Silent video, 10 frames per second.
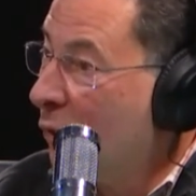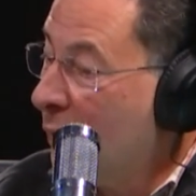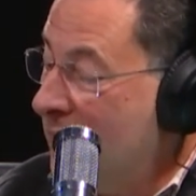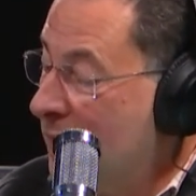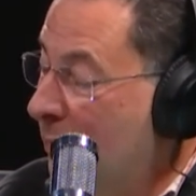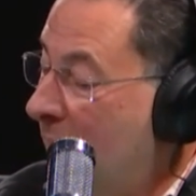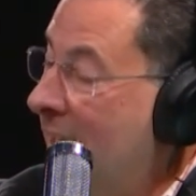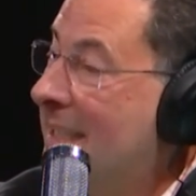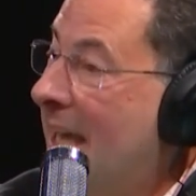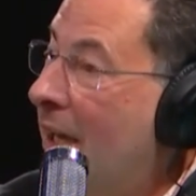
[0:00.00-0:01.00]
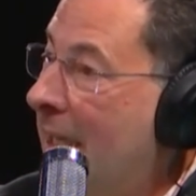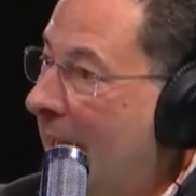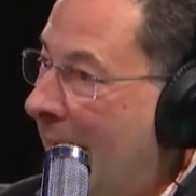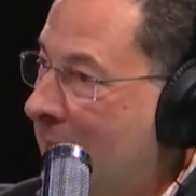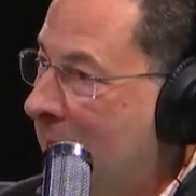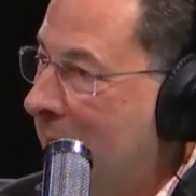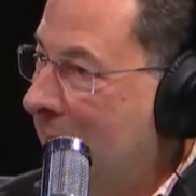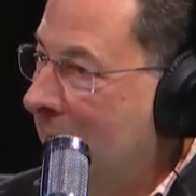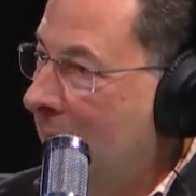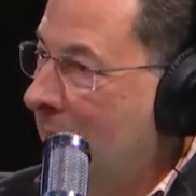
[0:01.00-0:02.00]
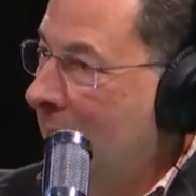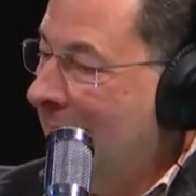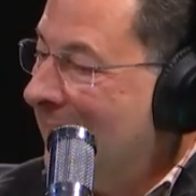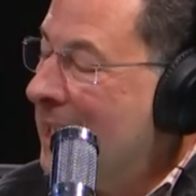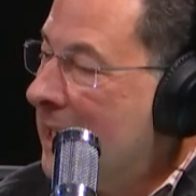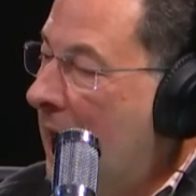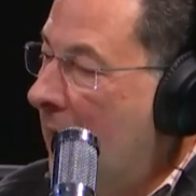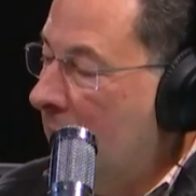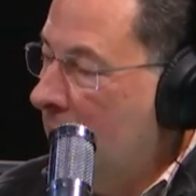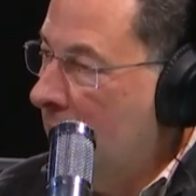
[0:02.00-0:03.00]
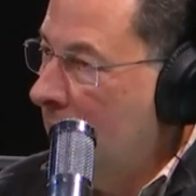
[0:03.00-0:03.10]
reason why they tell you that. Get it done.